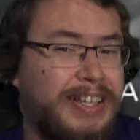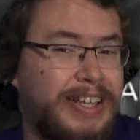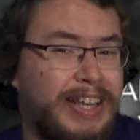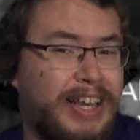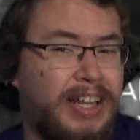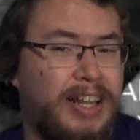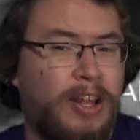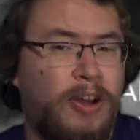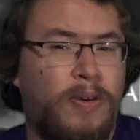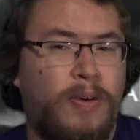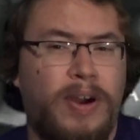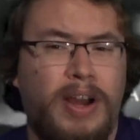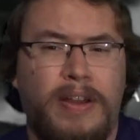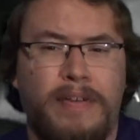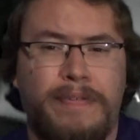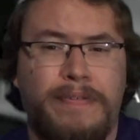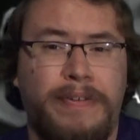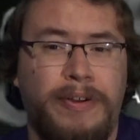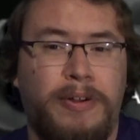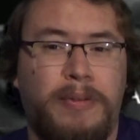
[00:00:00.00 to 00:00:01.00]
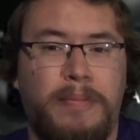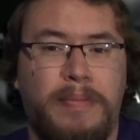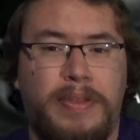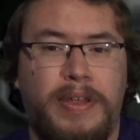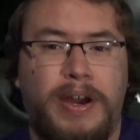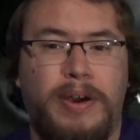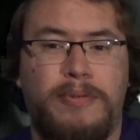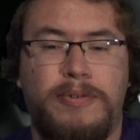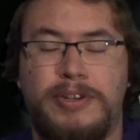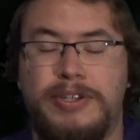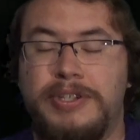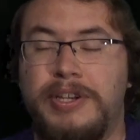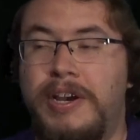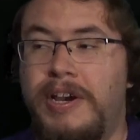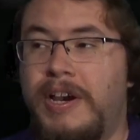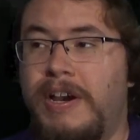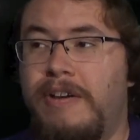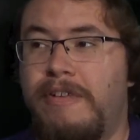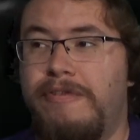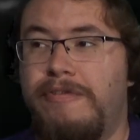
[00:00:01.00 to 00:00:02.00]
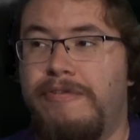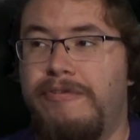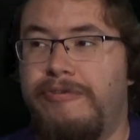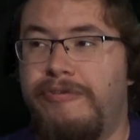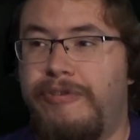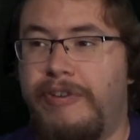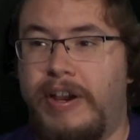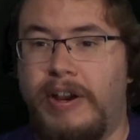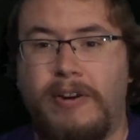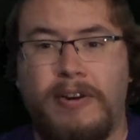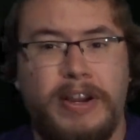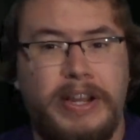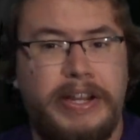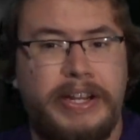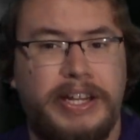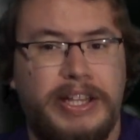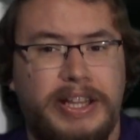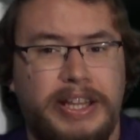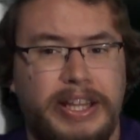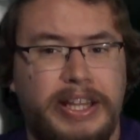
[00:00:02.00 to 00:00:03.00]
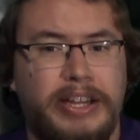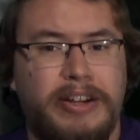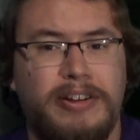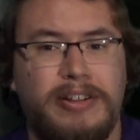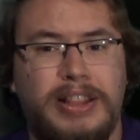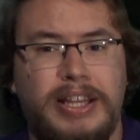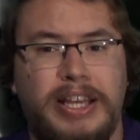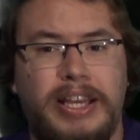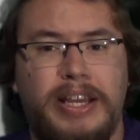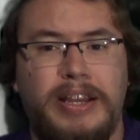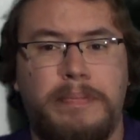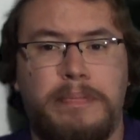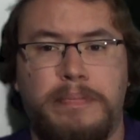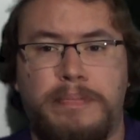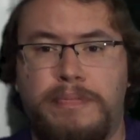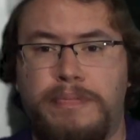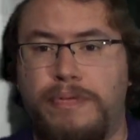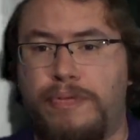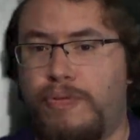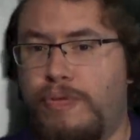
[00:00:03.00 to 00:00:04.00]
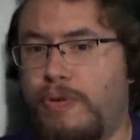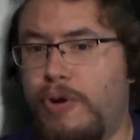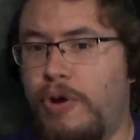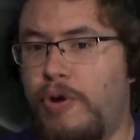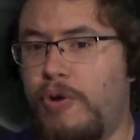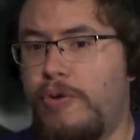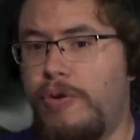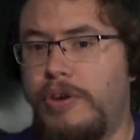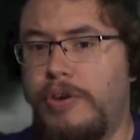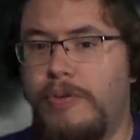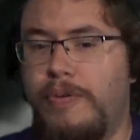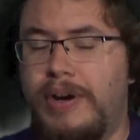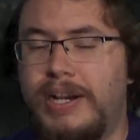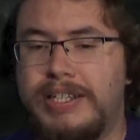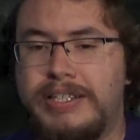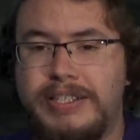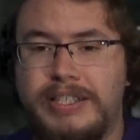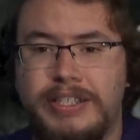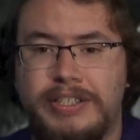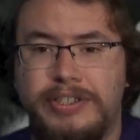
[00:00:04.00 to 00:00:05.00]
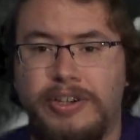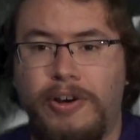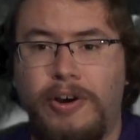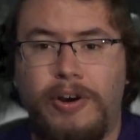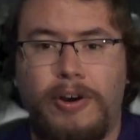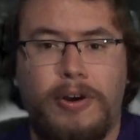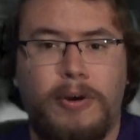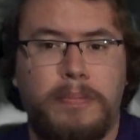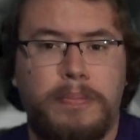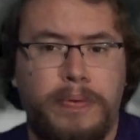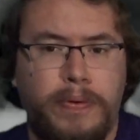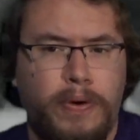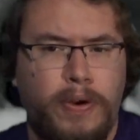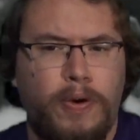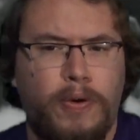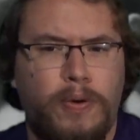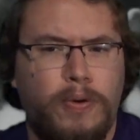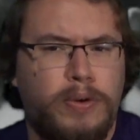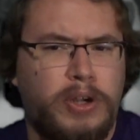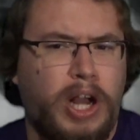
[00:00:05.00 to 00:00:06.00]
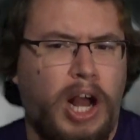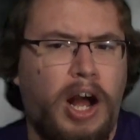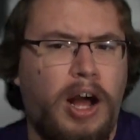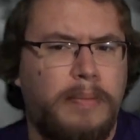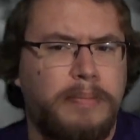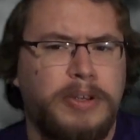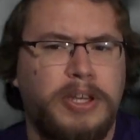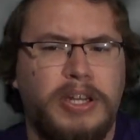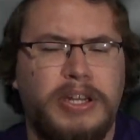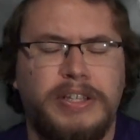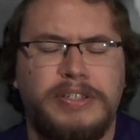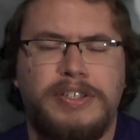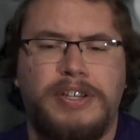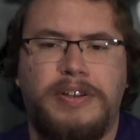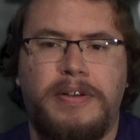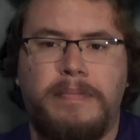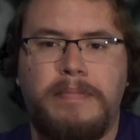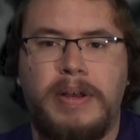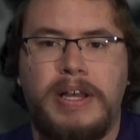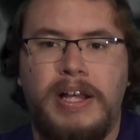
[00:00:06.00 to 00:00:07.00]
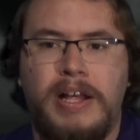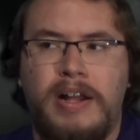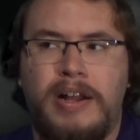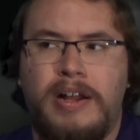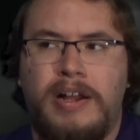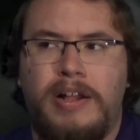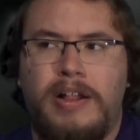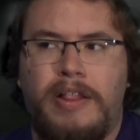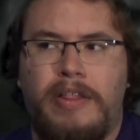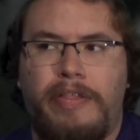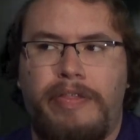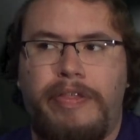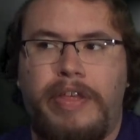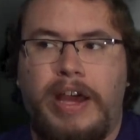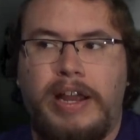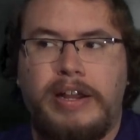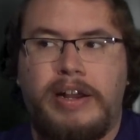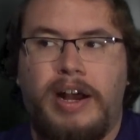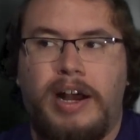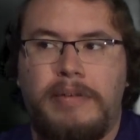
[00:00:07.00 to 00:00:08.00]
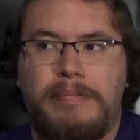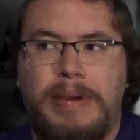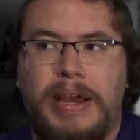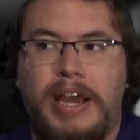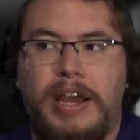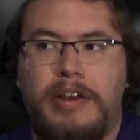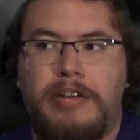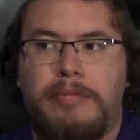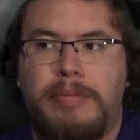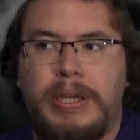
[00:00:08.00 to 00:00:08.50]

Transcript: Yellow, a film that was very clearly pro USSR, pro communism that got banned